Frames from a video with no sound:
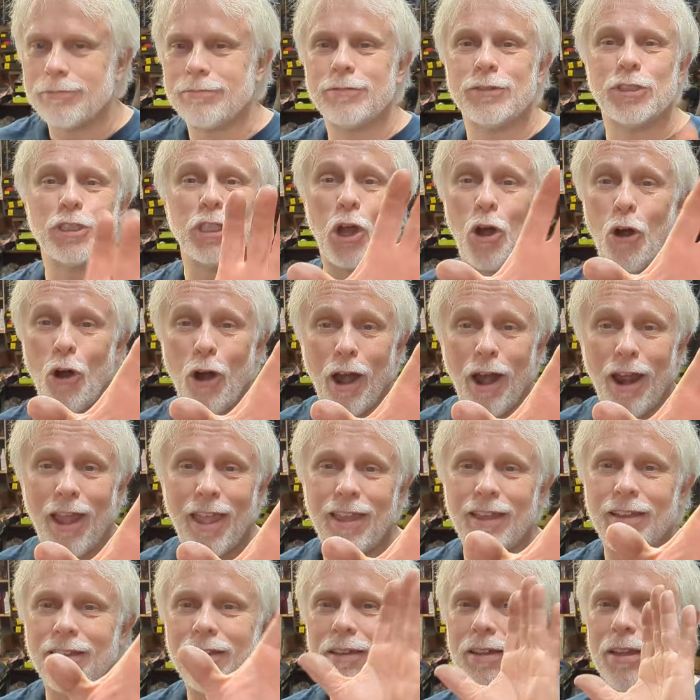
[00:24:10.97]

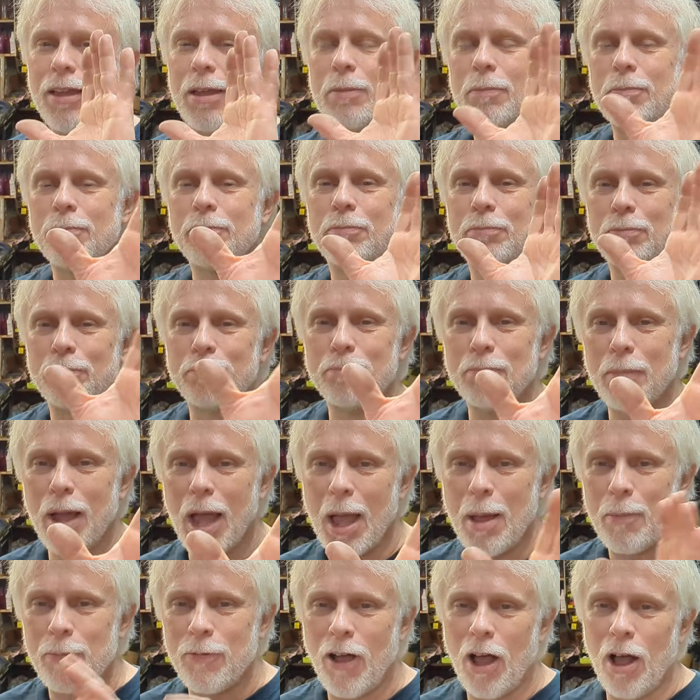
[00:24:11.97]
Sorry,
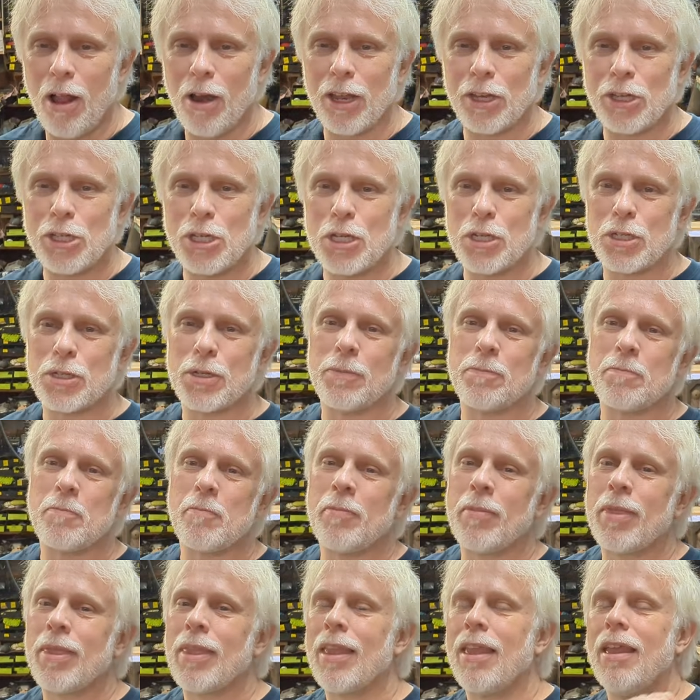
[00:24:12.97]
my apologies.
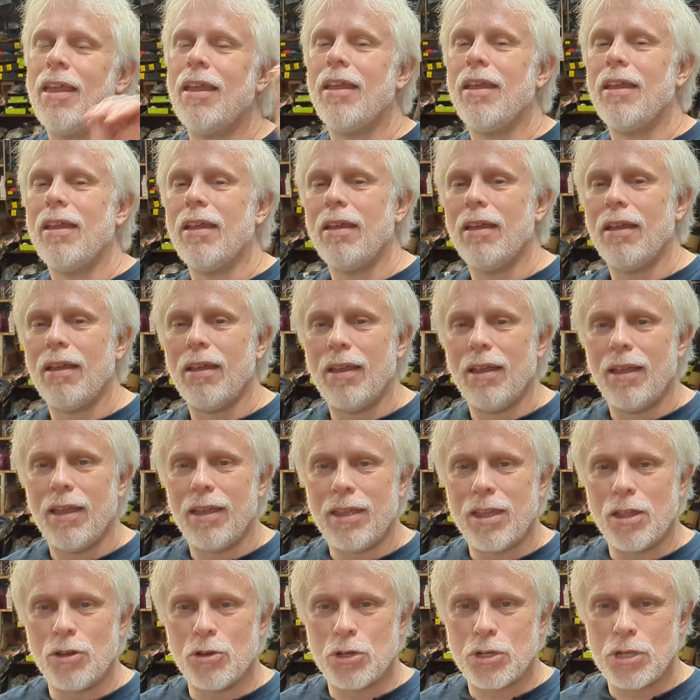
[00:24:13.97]

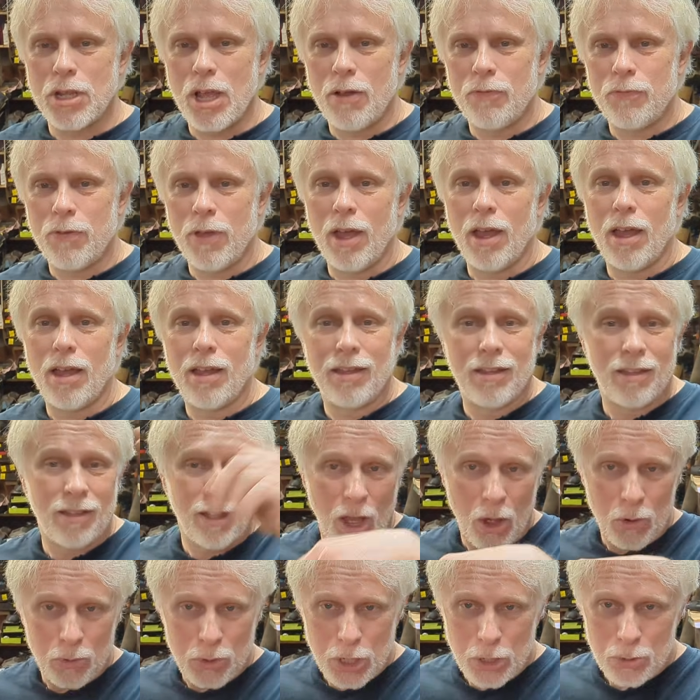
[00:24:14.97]
Get yourself a
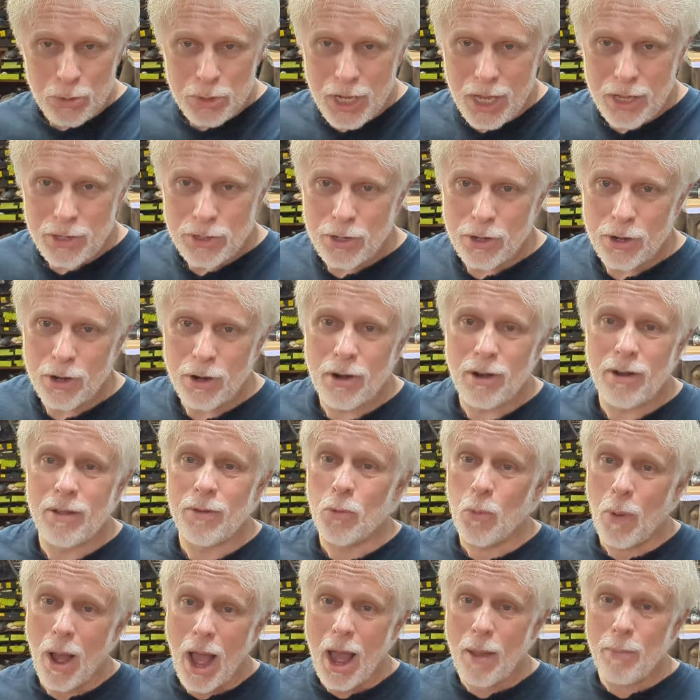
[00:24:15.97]
O2 sensor,
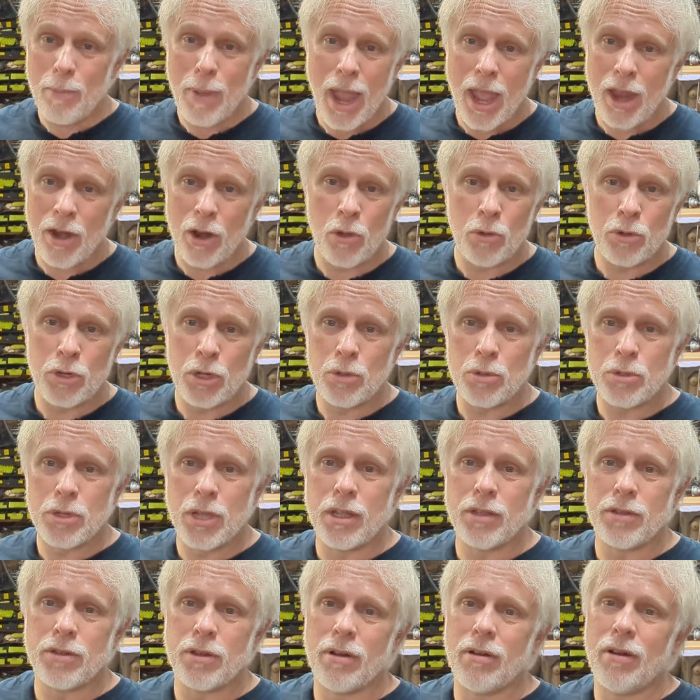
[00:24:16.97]
wideband O2
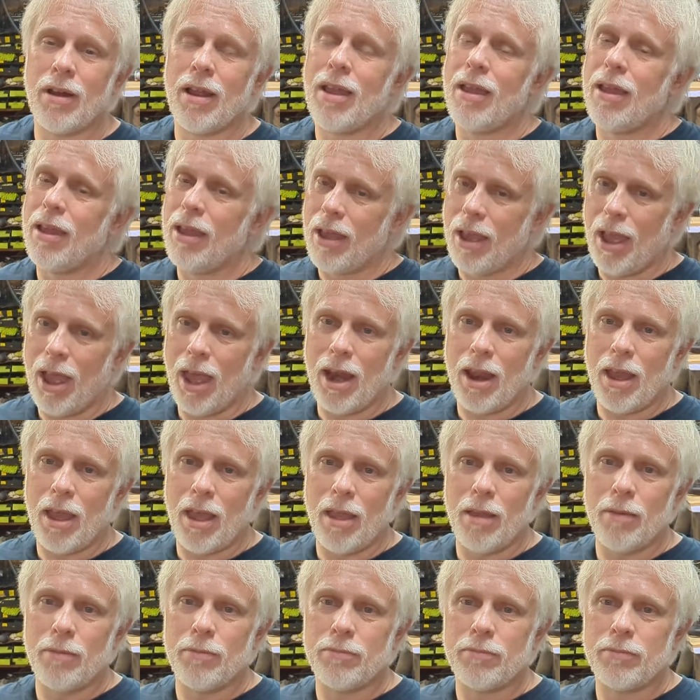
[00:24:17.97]
sensor, and
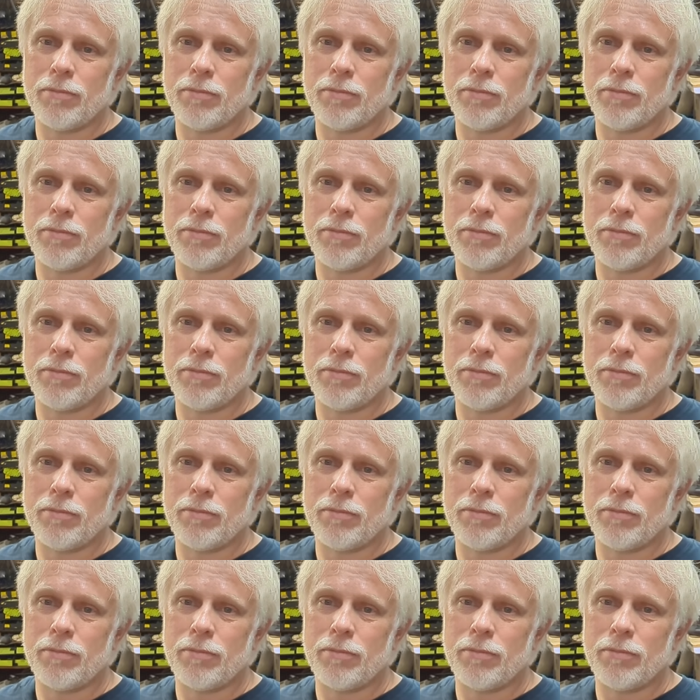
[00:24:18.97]
a